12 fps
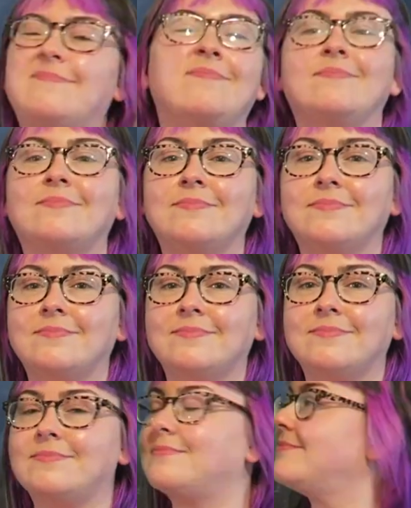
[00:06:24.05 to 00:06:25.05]

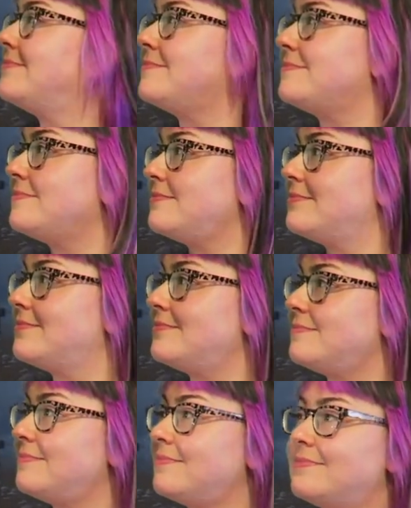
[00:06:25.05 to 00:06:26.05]

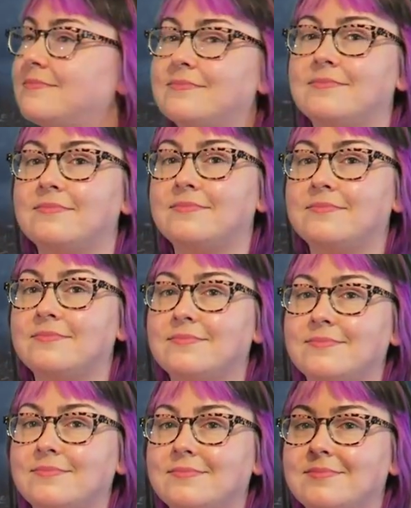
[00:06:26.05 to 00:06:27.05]

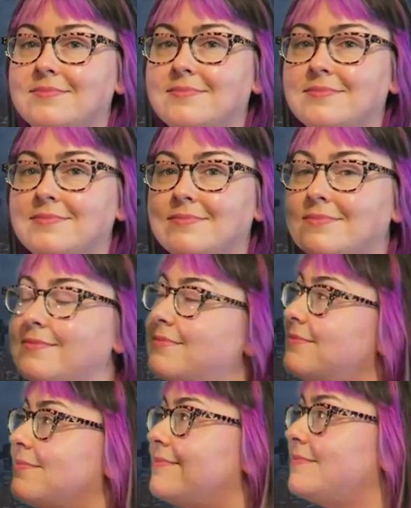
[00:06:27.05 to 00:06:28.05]

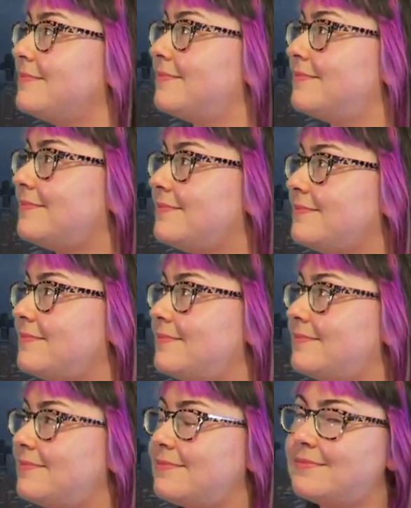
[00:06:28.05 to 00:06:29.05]

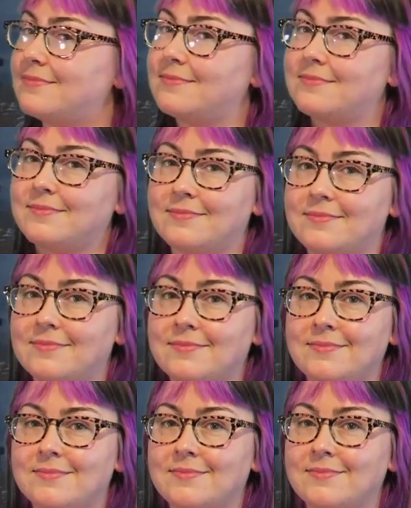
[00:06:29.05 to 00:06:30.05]

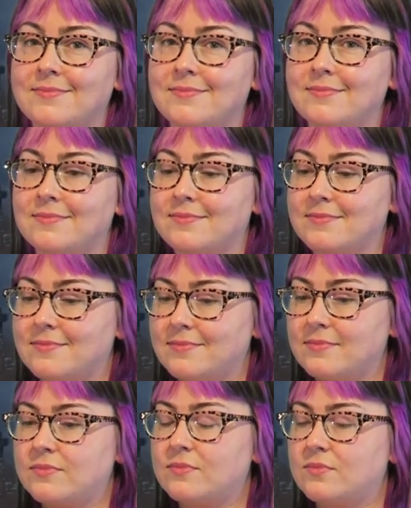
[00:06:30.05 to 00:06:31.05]

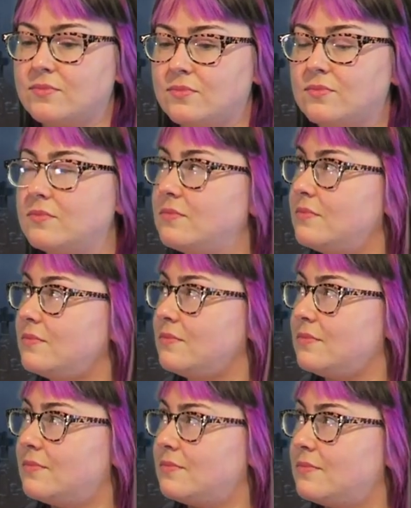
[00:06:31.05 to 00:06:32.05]
The person shown says nothing.